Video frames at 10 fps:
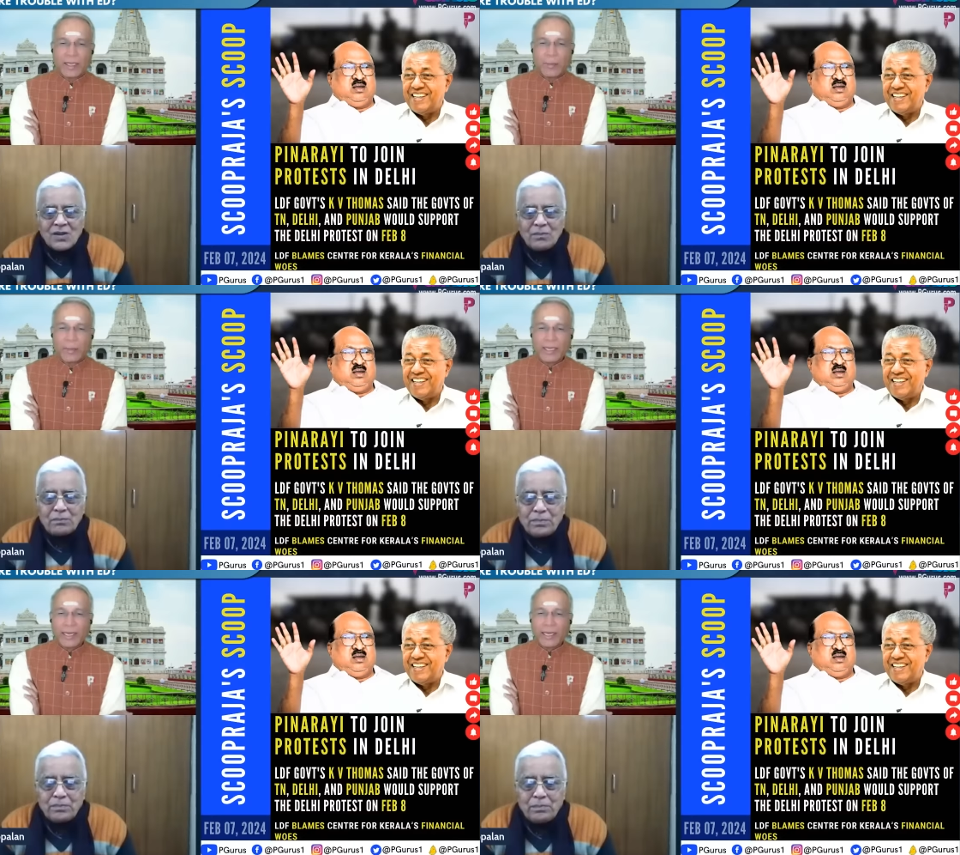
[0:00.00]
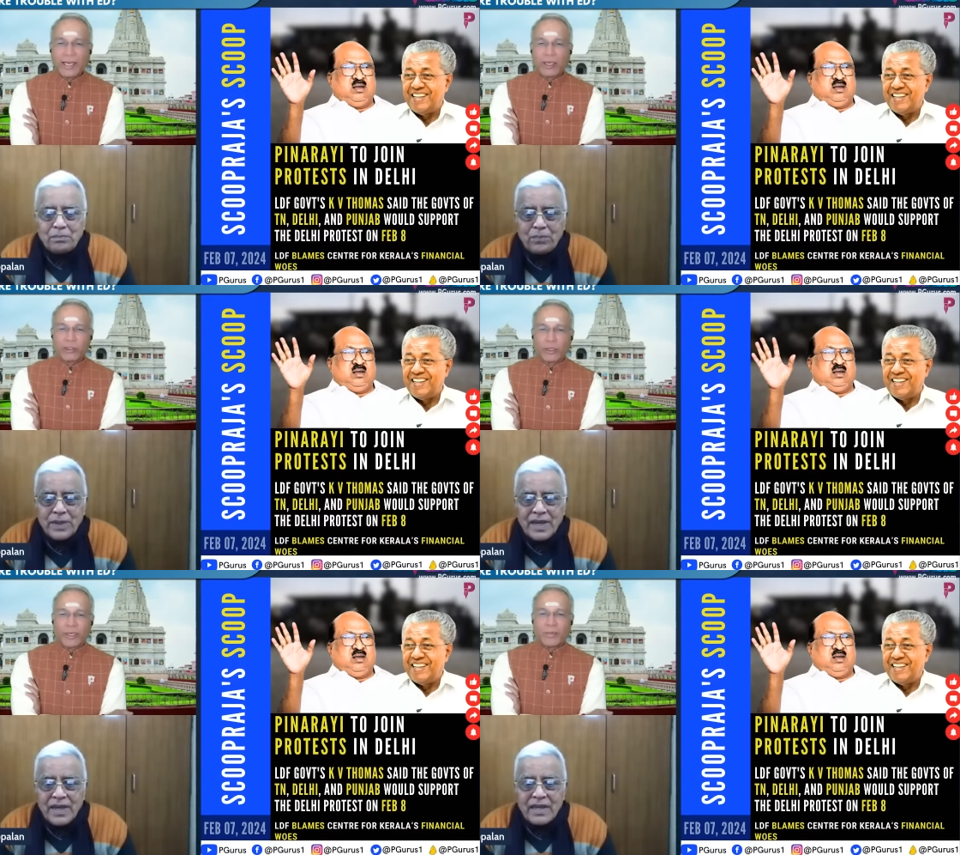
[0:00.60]
Speaker 1: Pinarayi to join
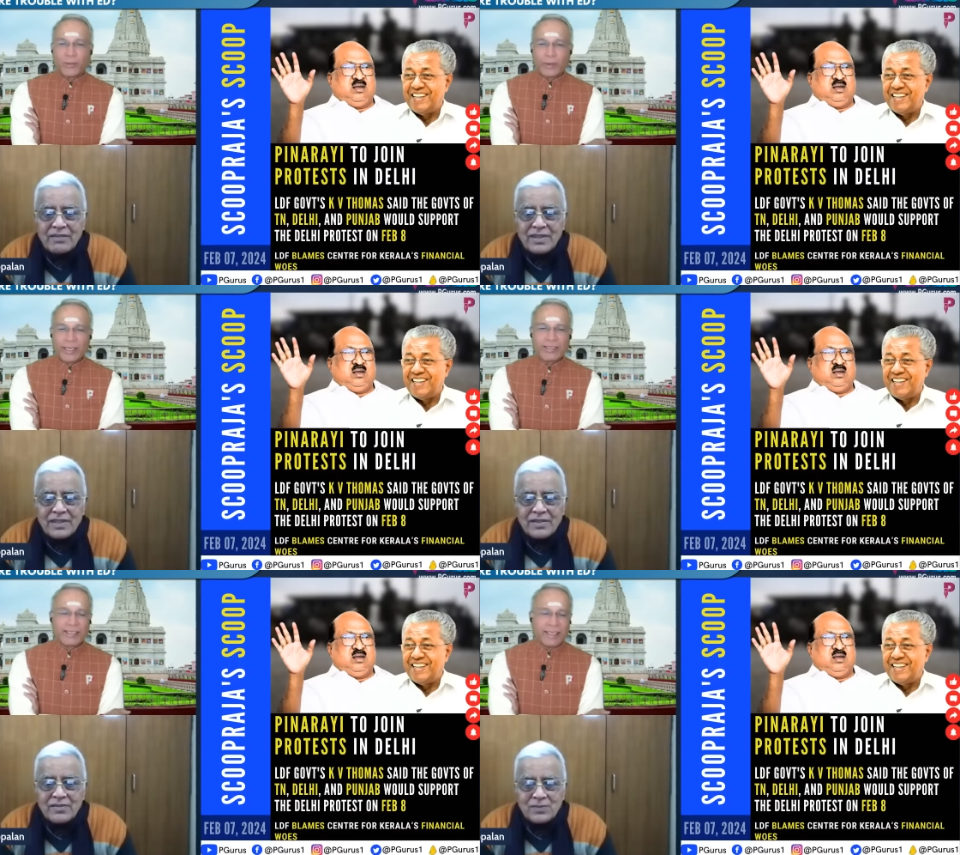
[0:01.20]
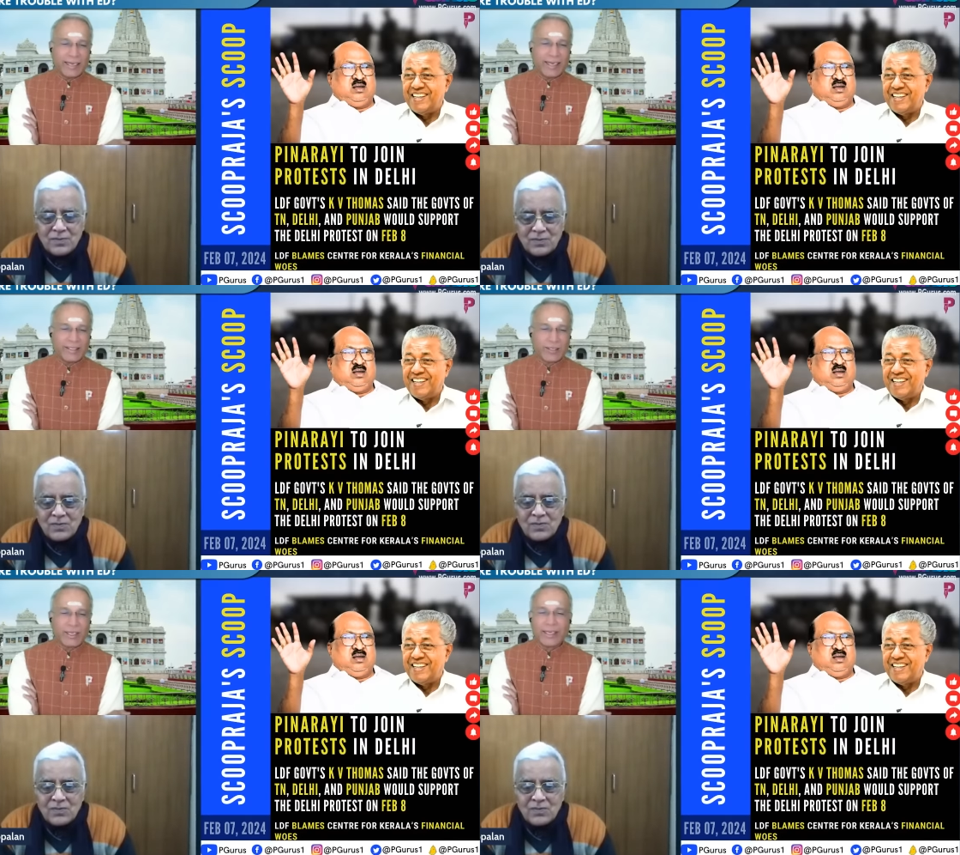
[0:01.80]
Pinar protests in Delhi. So
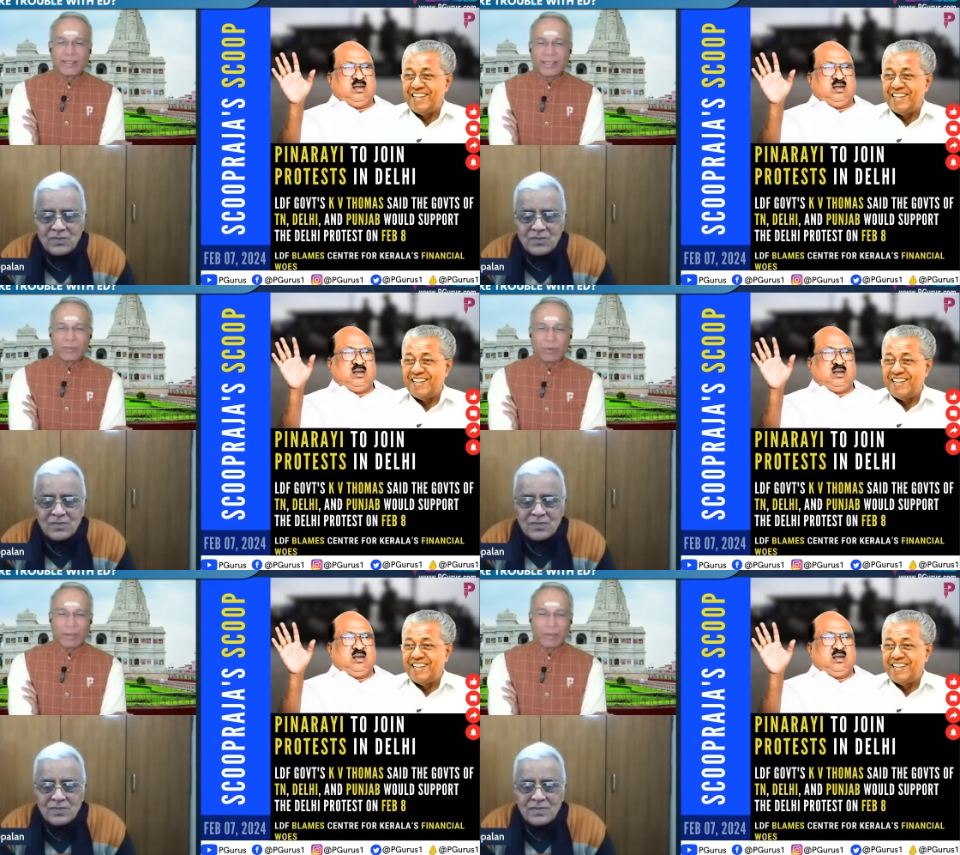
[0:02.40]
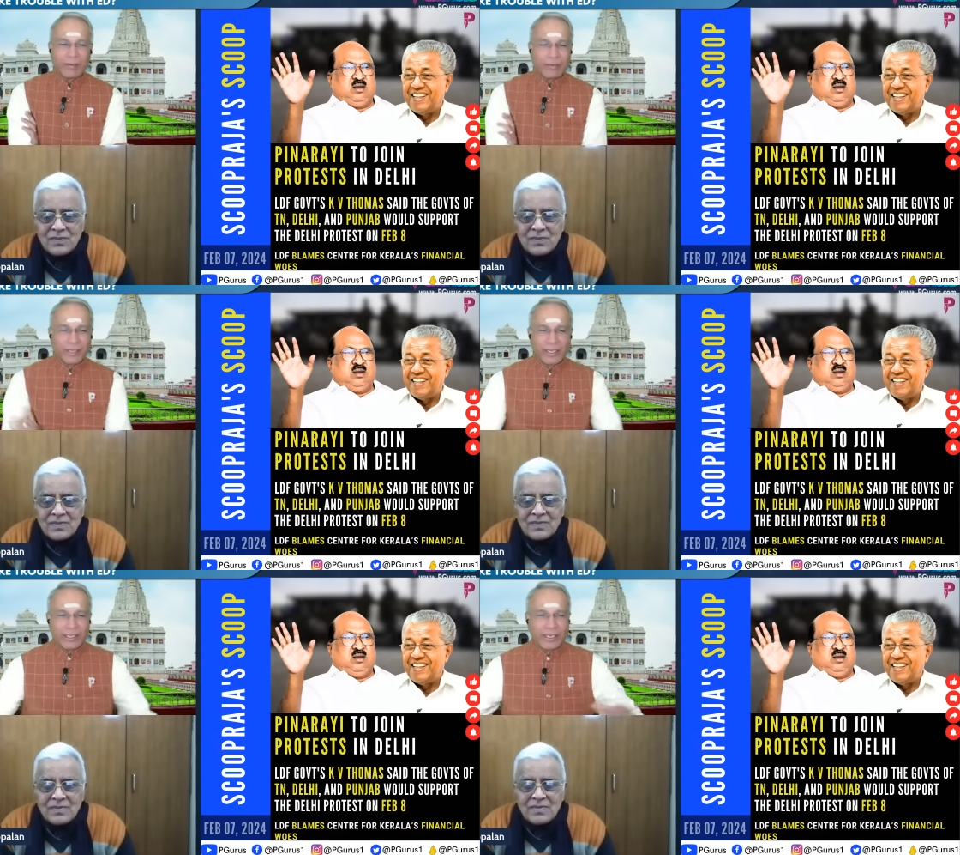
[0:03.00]
it is just one after the
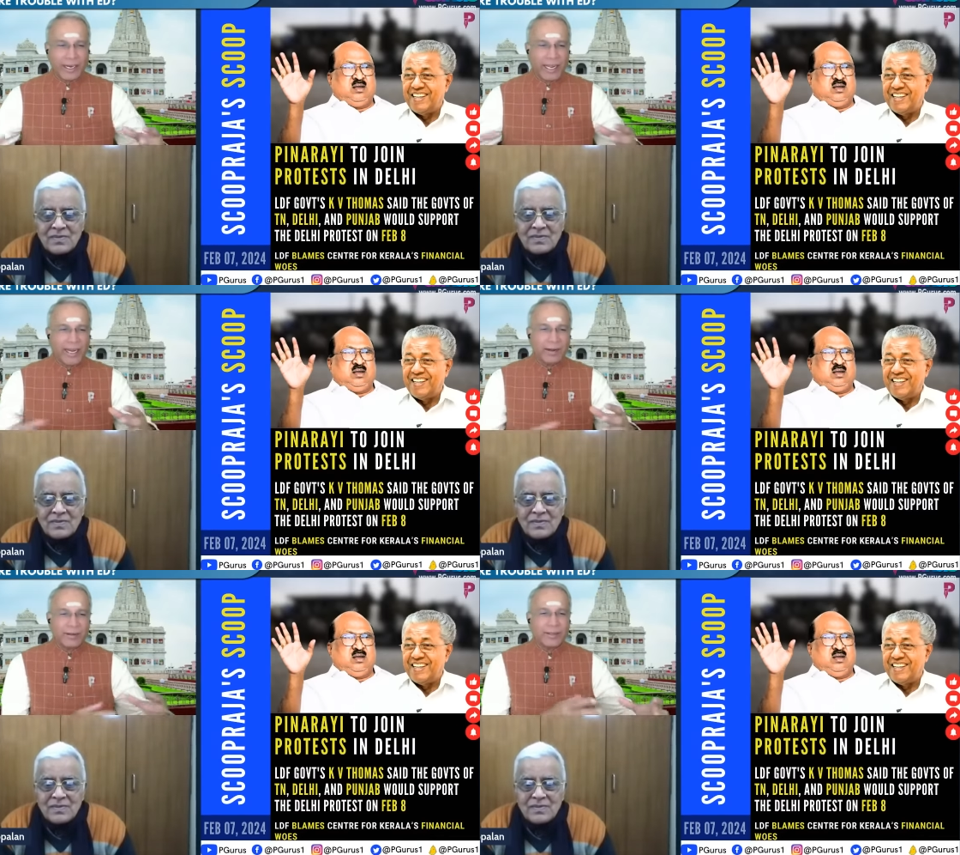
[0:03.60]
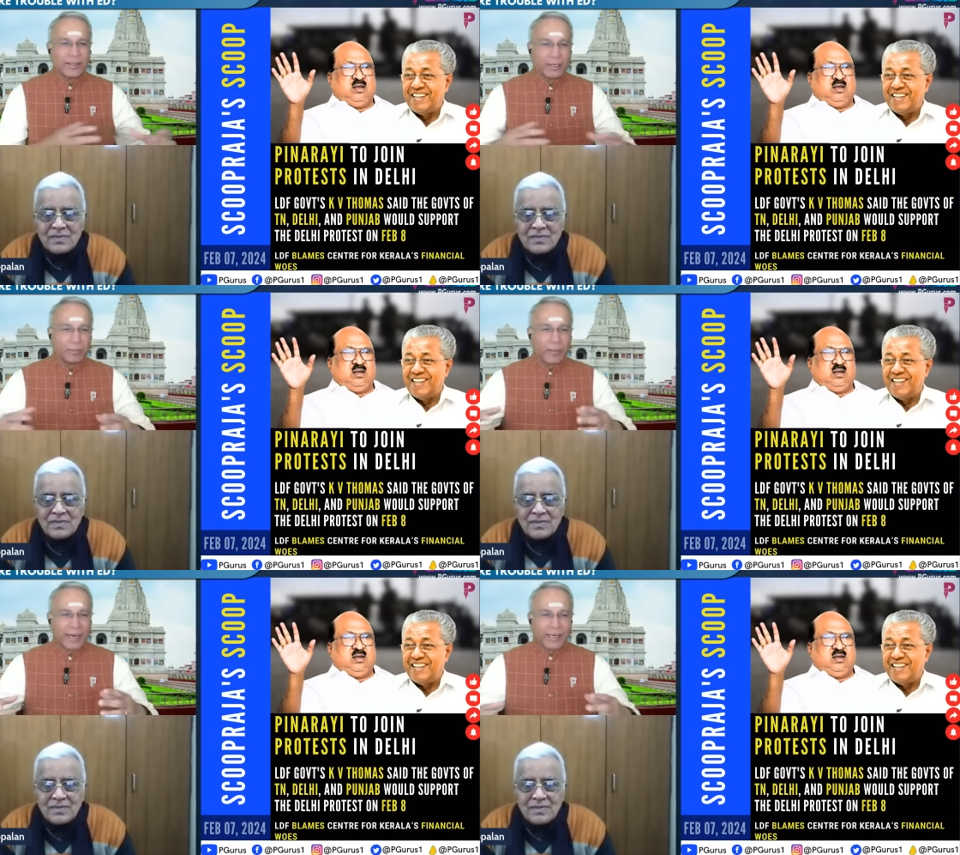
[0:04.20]
other. Train, you know,
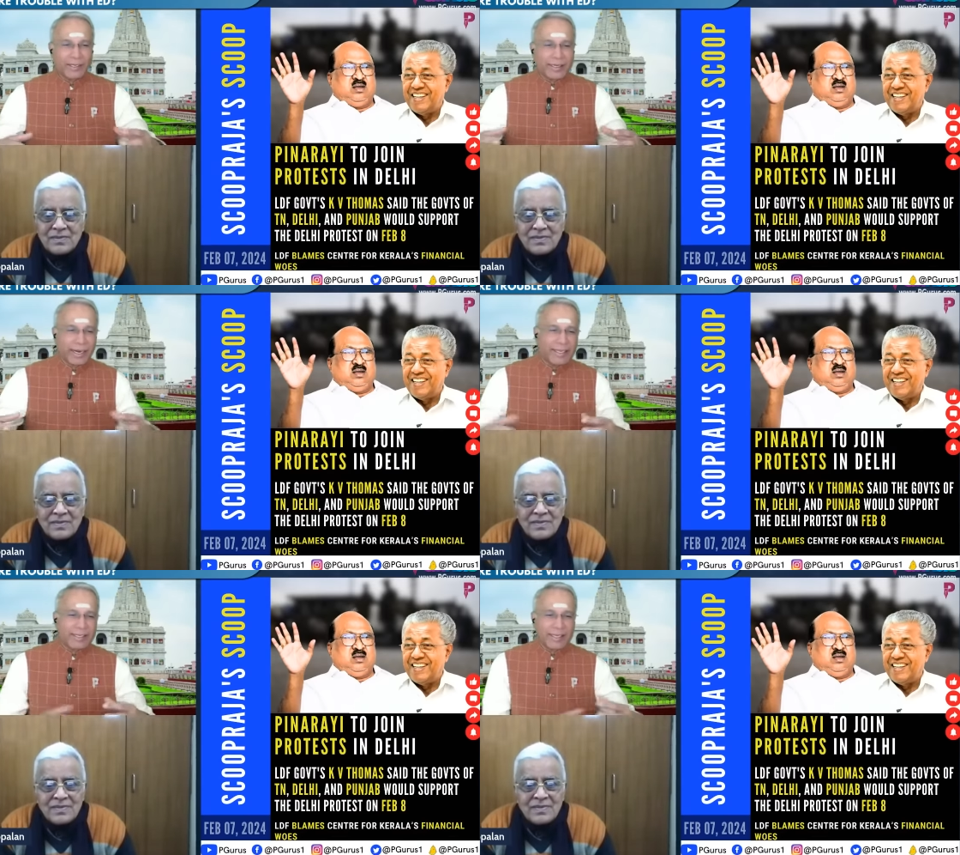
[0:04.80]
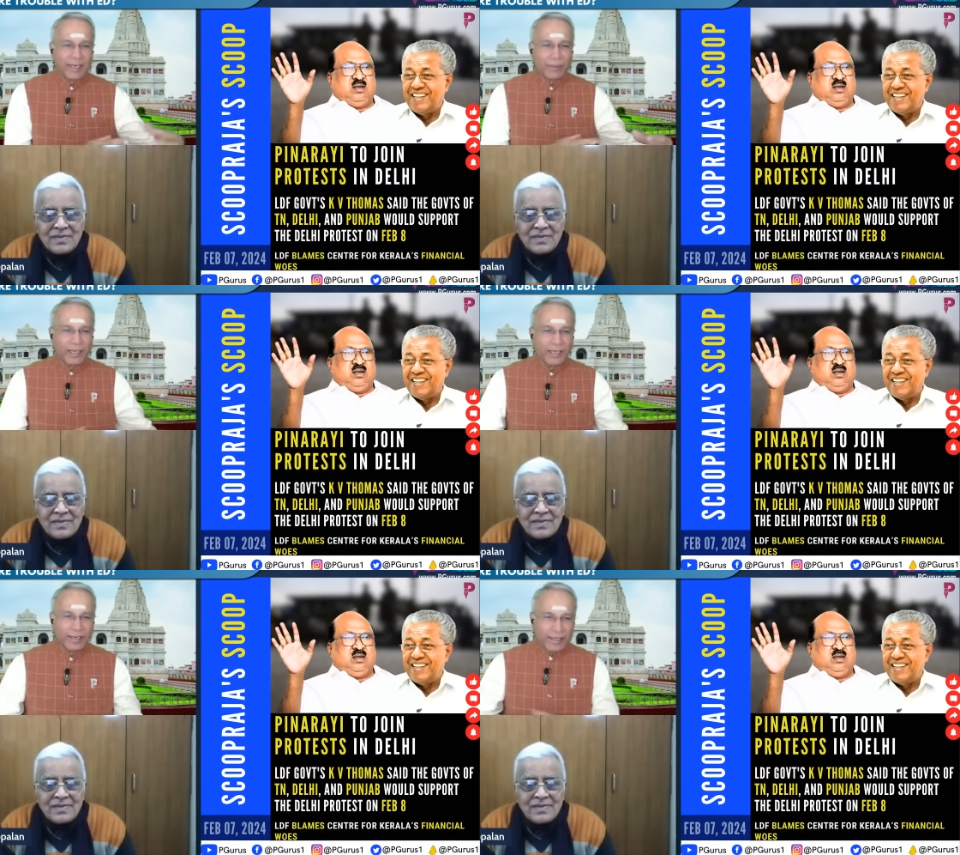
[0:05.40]
trains are coming in.